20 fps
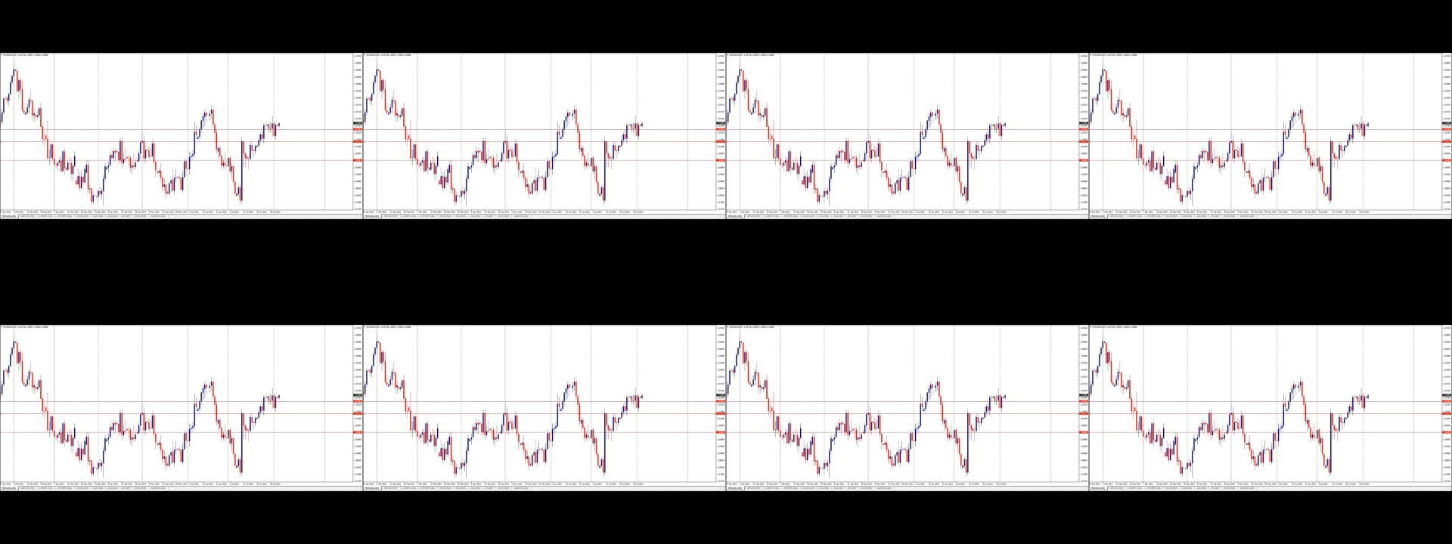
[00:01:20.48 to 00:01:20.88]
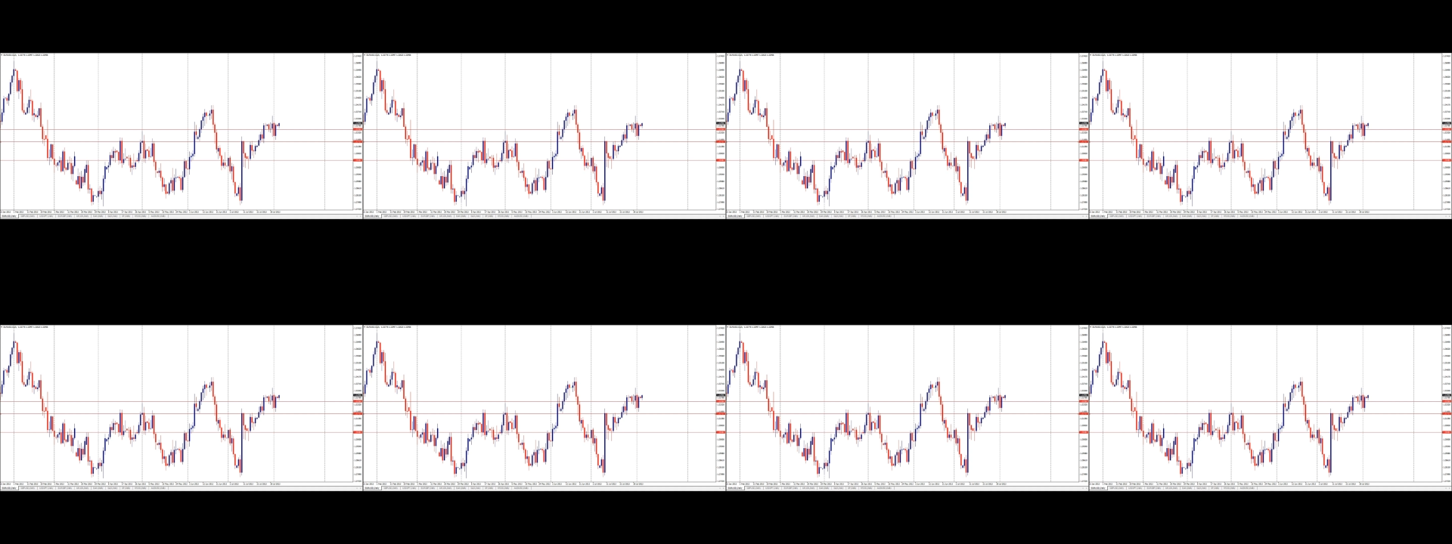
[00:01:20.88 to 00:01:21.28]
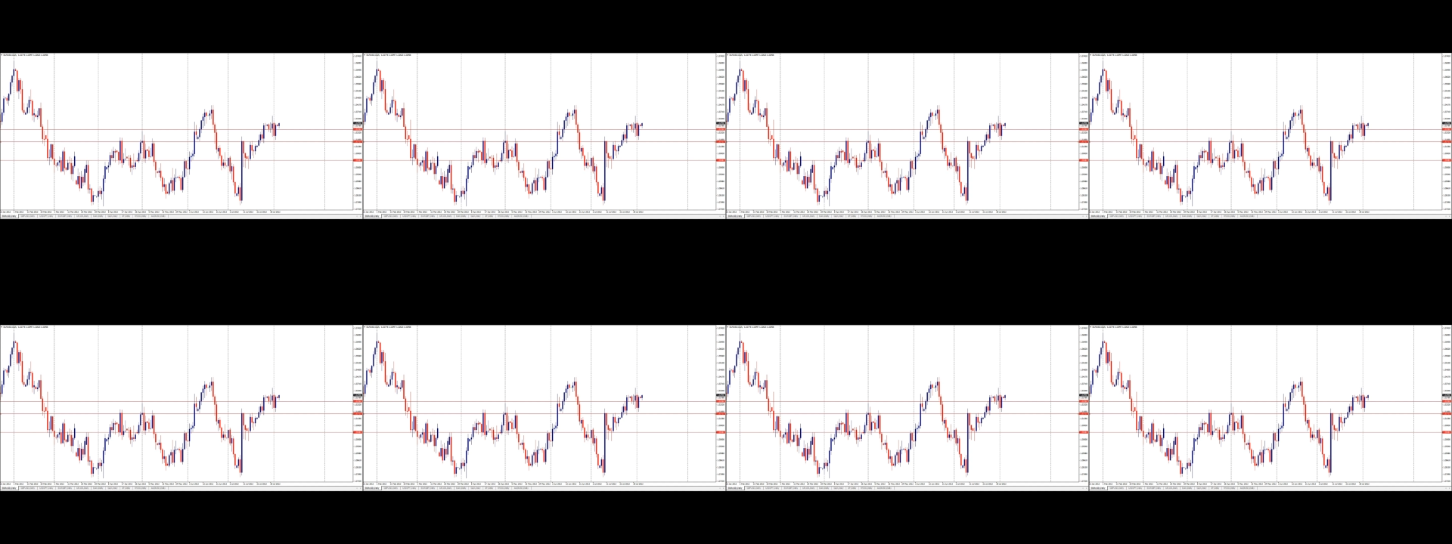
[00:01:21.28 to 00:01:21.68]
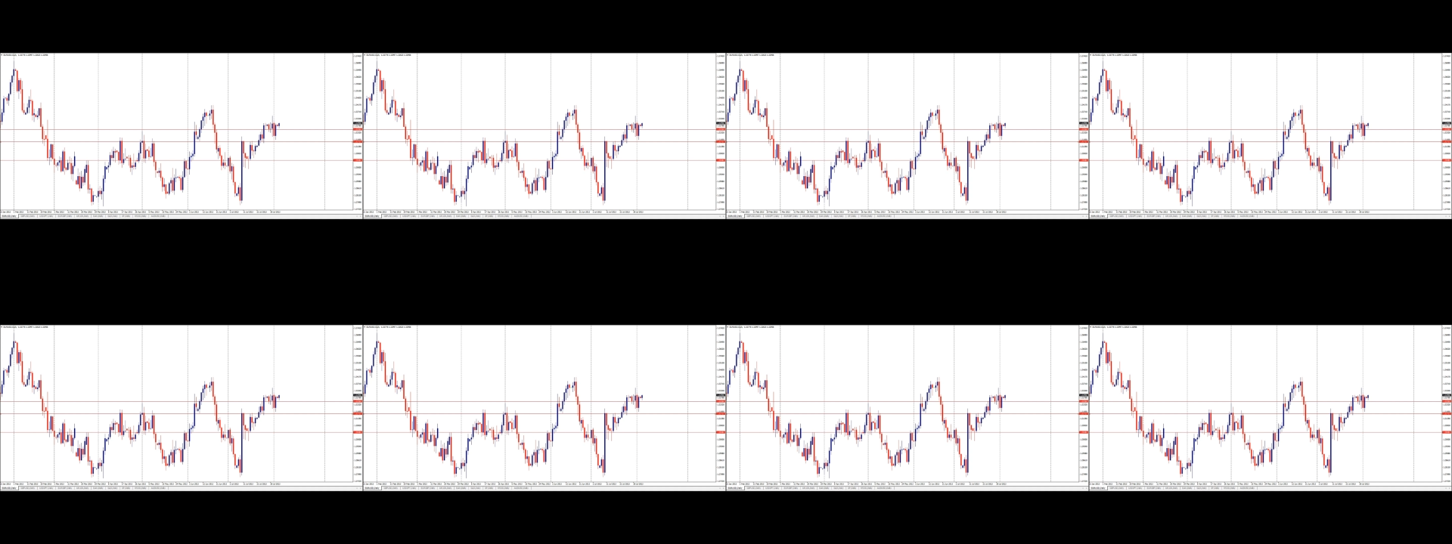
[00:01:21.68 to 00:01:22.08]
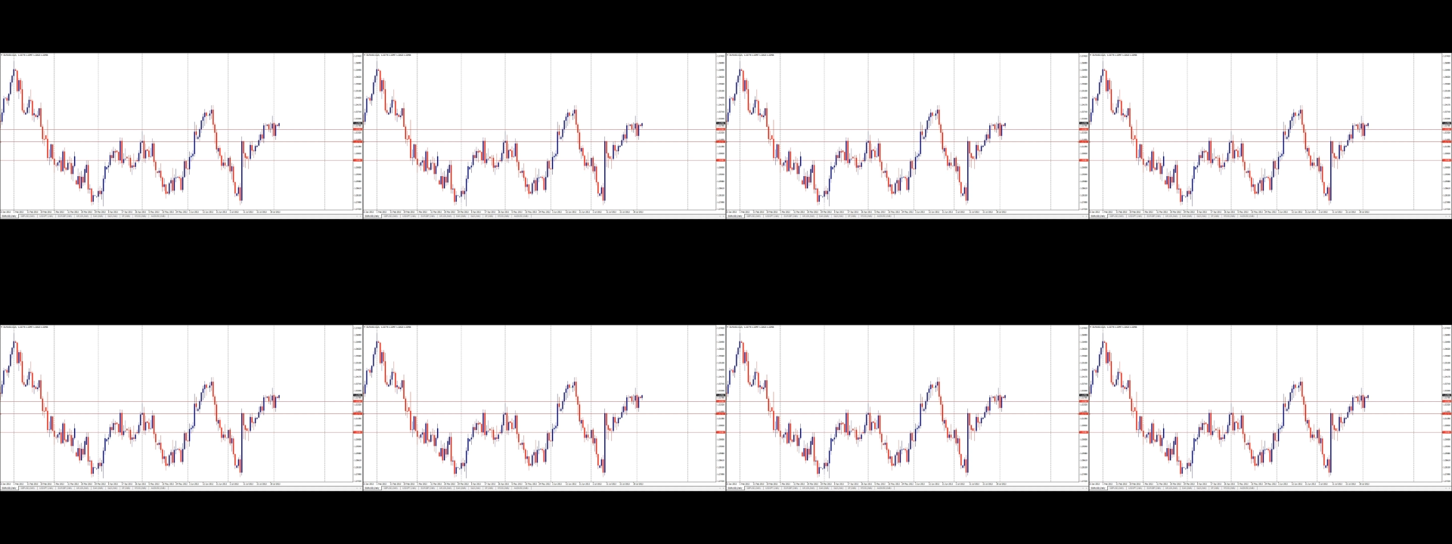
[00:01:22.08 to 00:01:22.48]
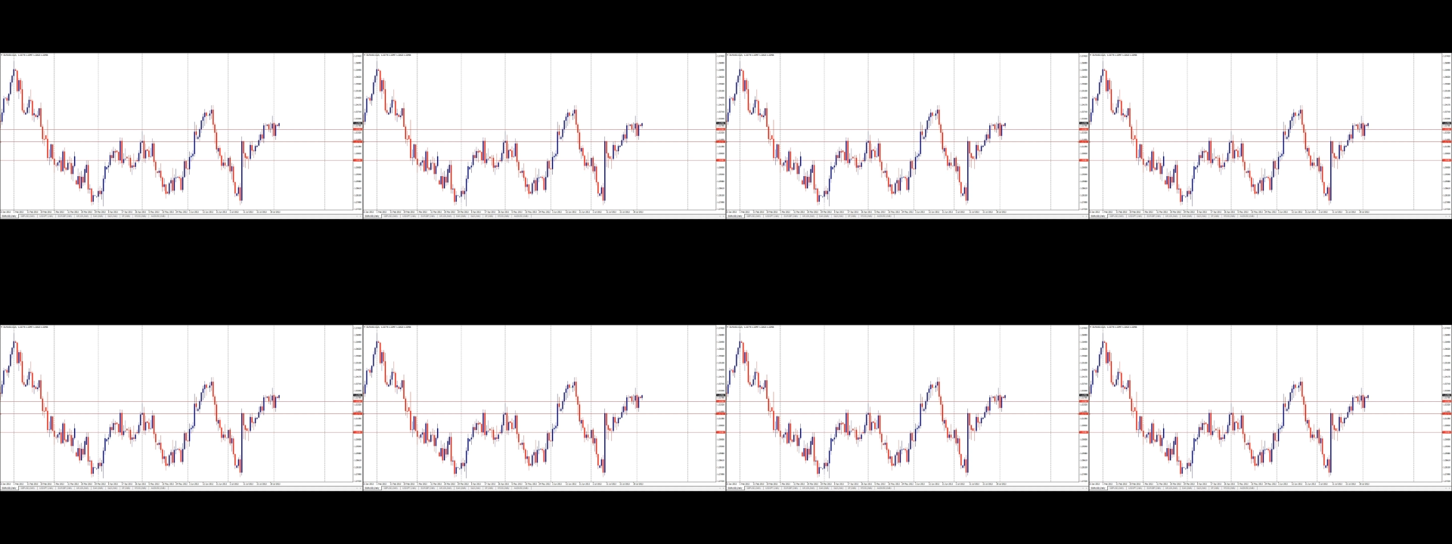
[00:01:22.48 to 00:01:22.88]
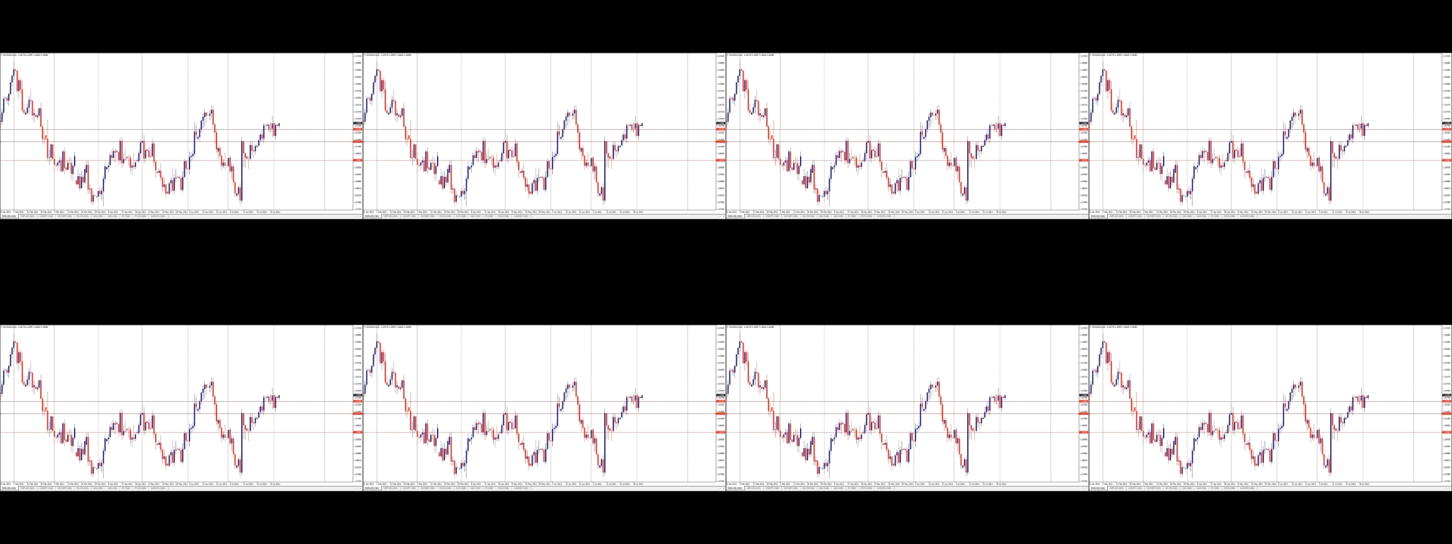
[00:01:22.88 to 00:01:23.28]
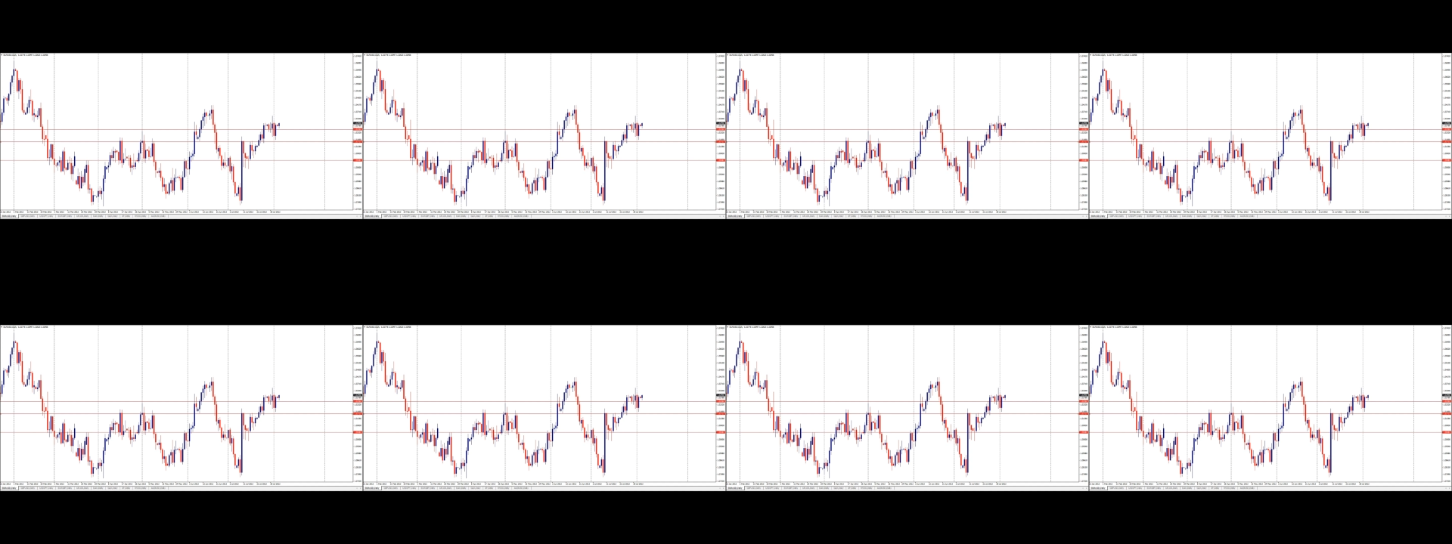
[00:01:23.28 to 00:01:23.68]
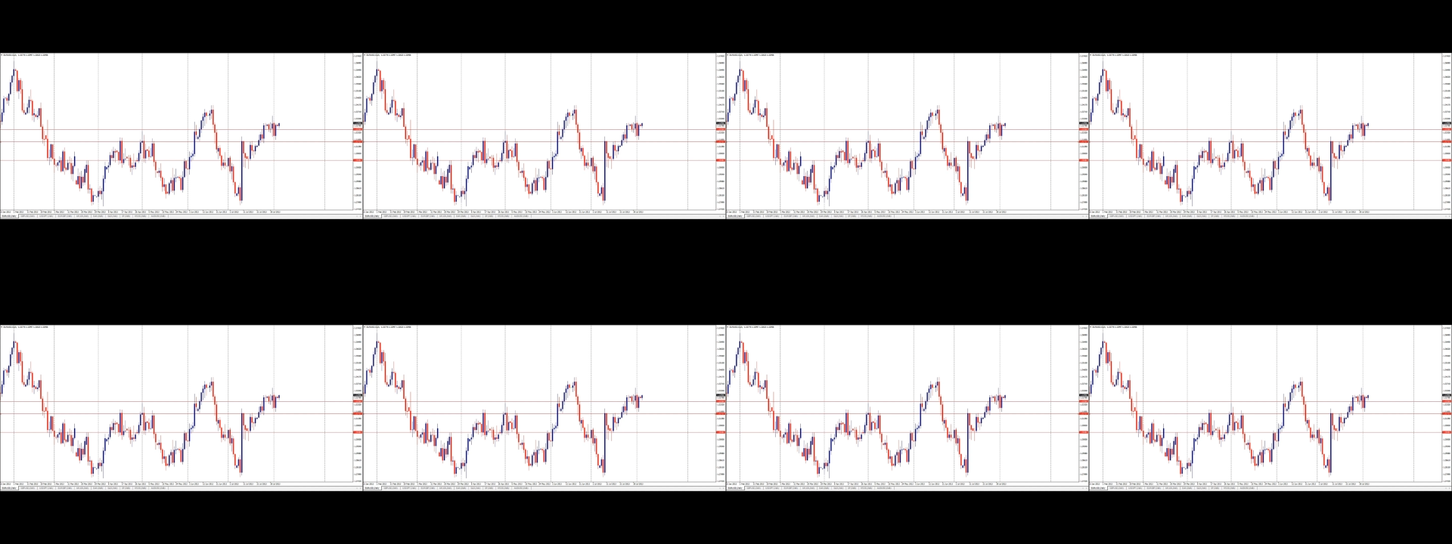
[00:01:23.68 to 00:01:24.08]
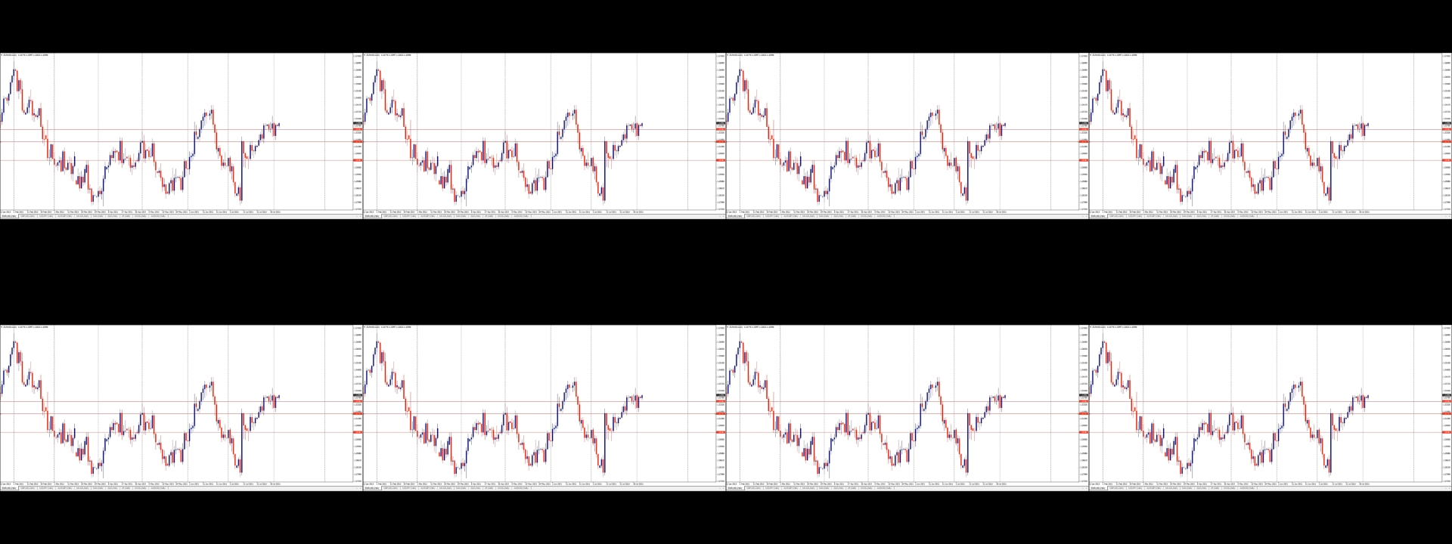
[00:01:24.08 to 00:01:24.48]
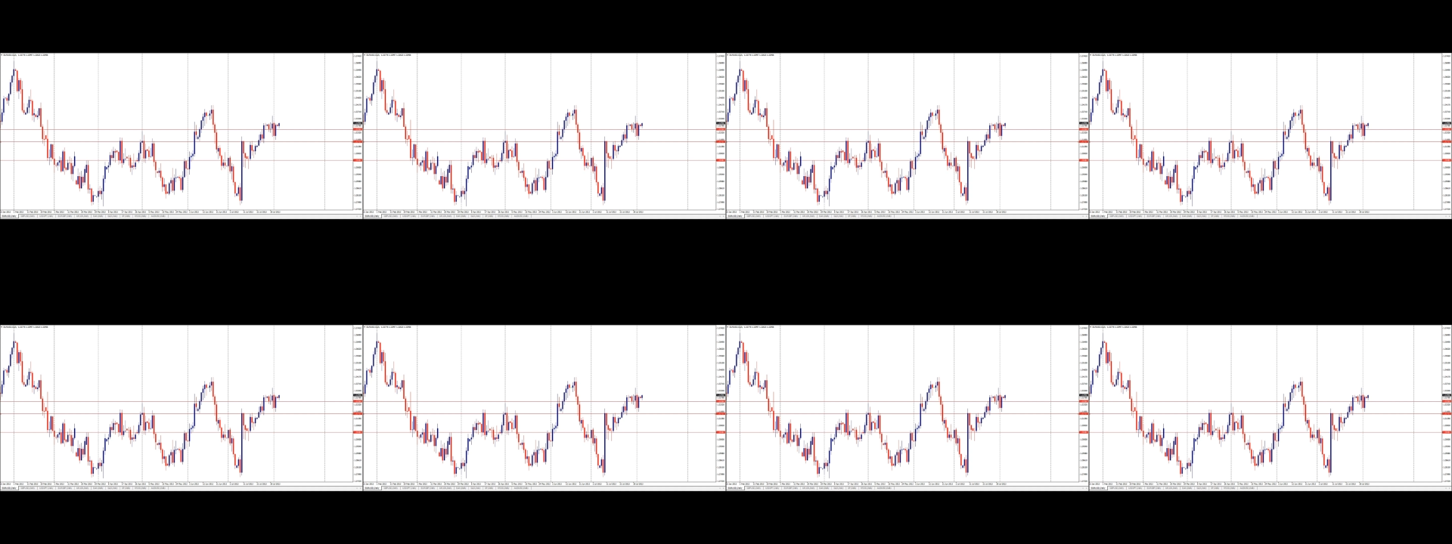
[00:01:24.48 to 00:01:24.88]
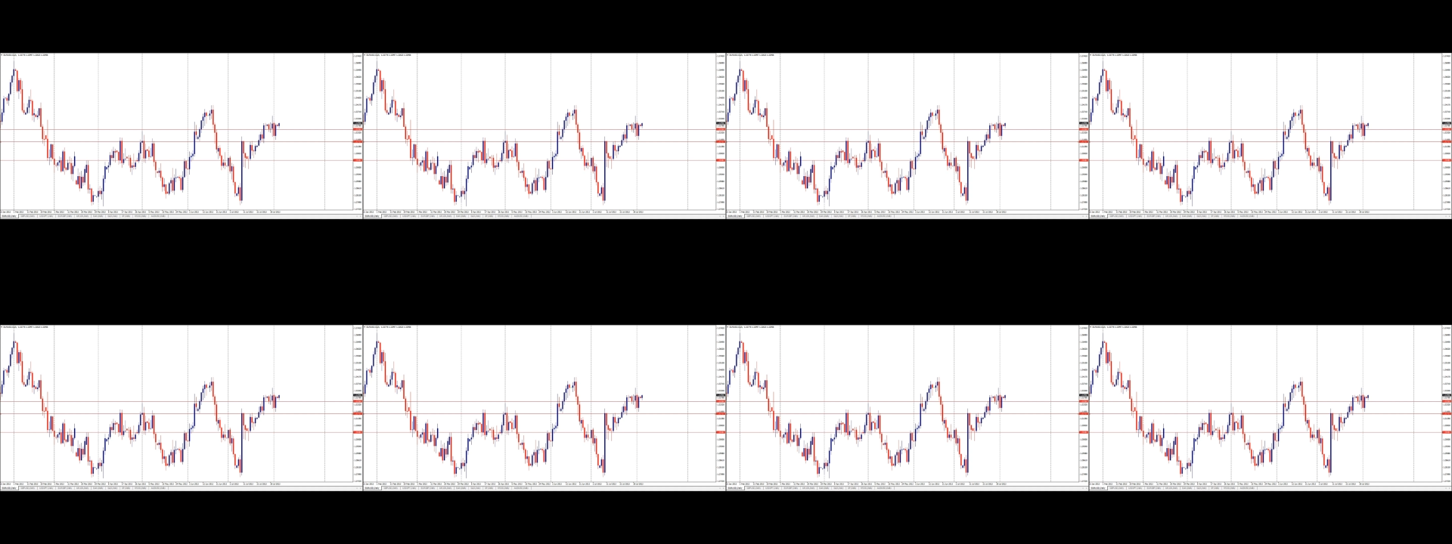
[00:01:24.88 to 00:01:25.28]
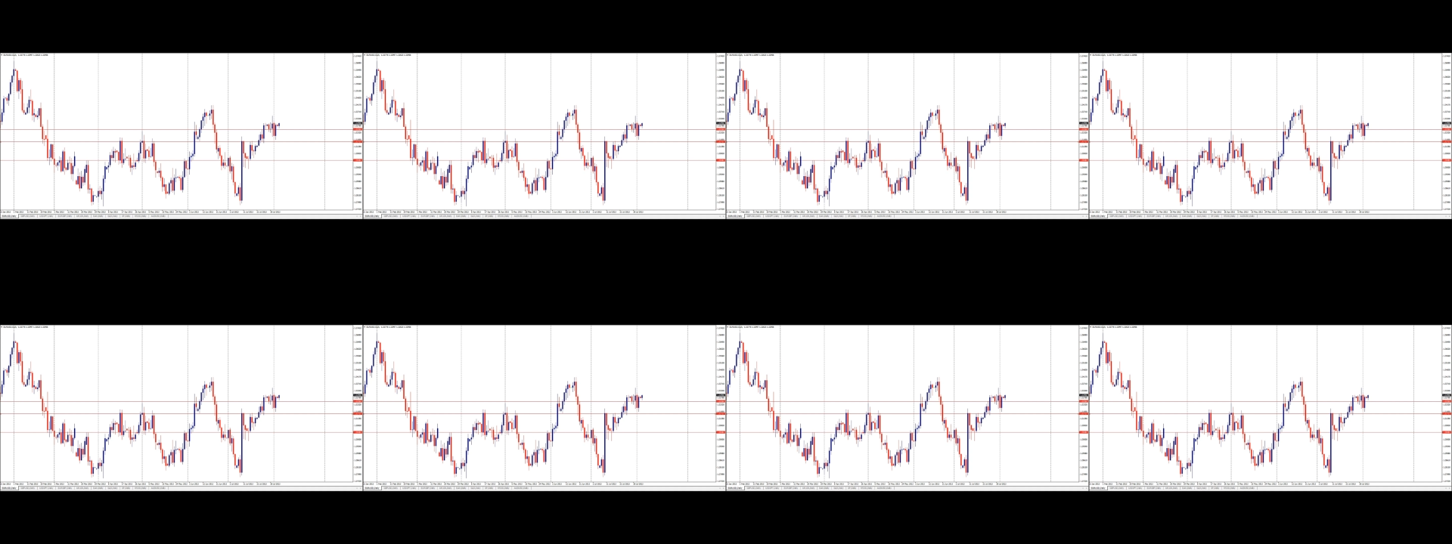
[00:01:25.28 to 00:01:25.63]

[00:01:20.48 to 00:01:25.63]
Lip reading: (no speaker visible)